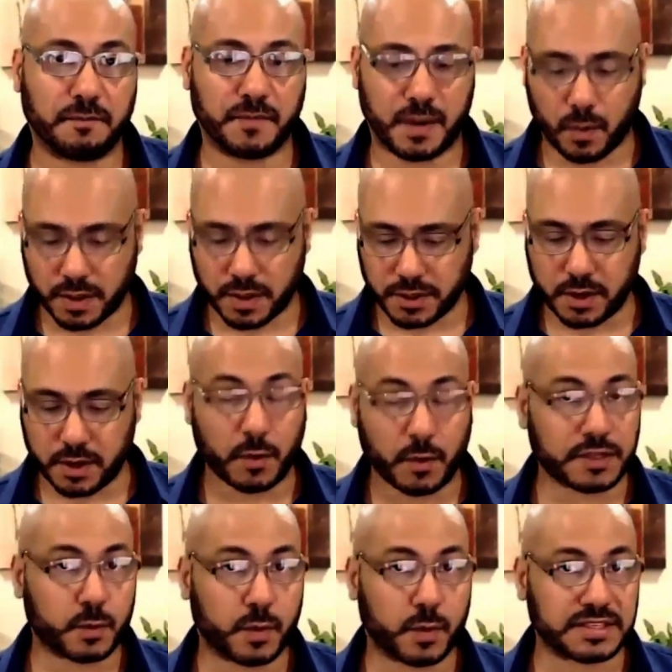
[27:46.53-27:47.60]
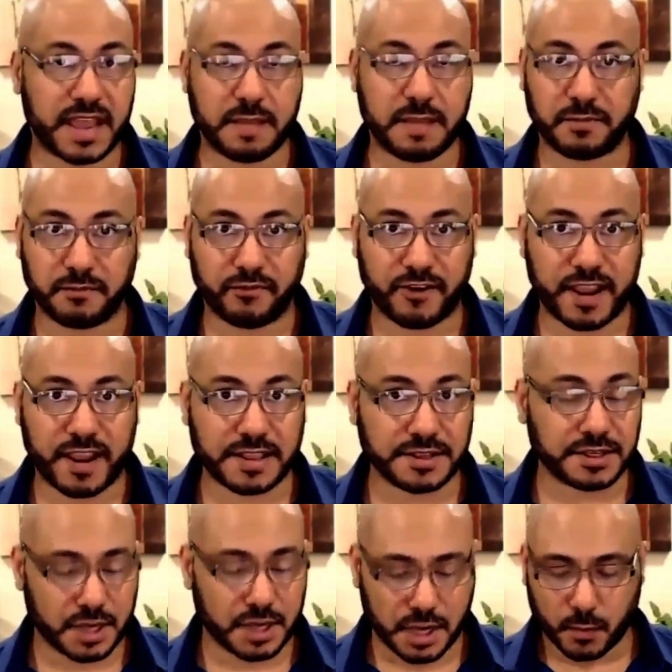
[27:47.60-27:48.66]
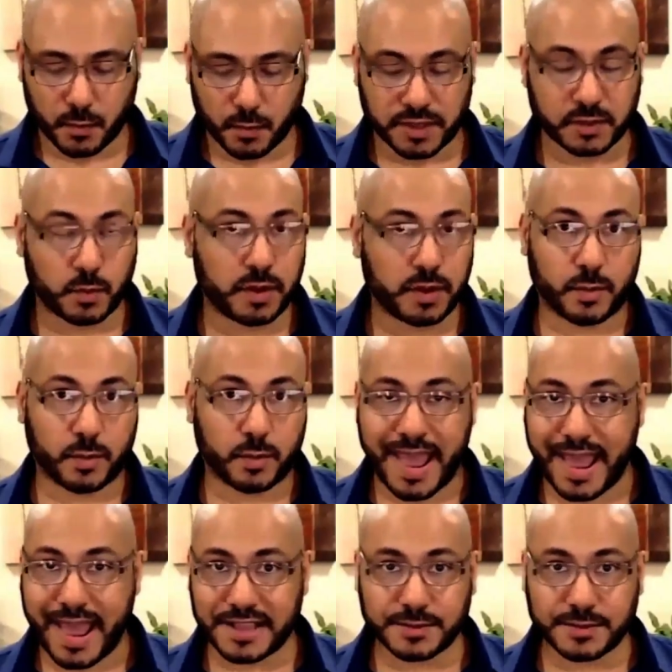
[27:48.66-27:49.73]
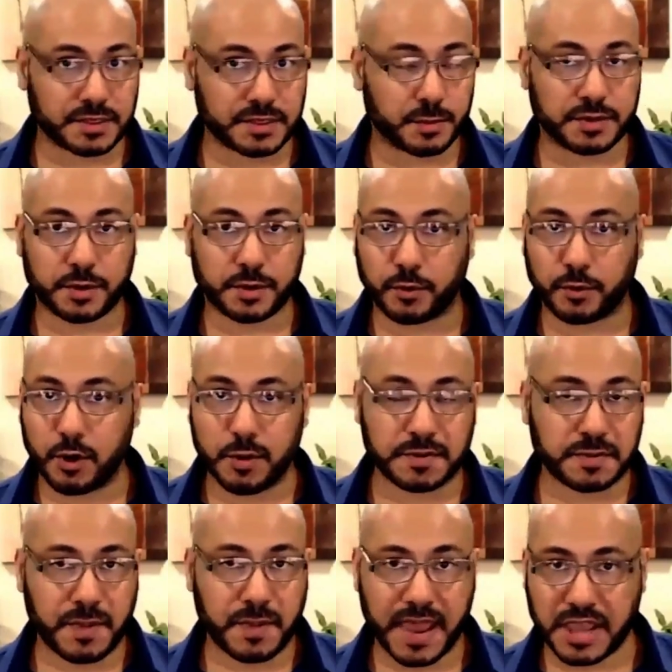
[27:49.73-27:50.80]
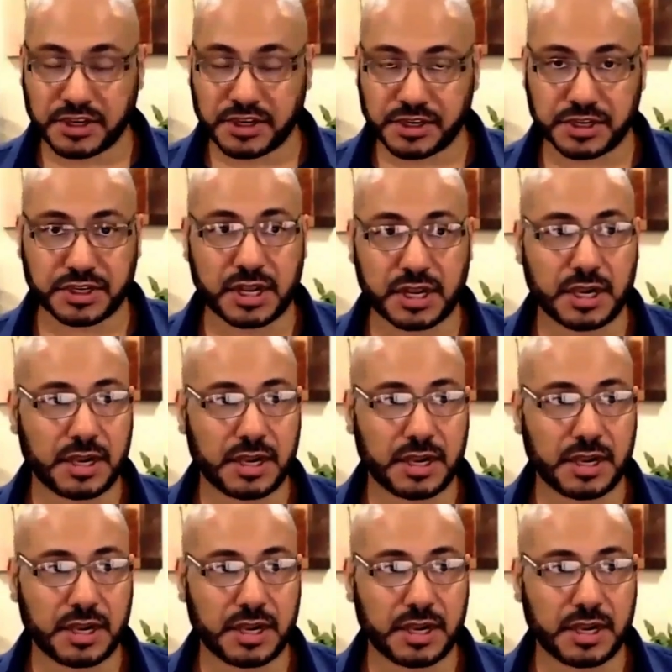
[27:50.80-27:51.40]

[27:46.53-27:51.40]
I wanted to know which ones came from friends, which ones were ads, which ones were groups, pages.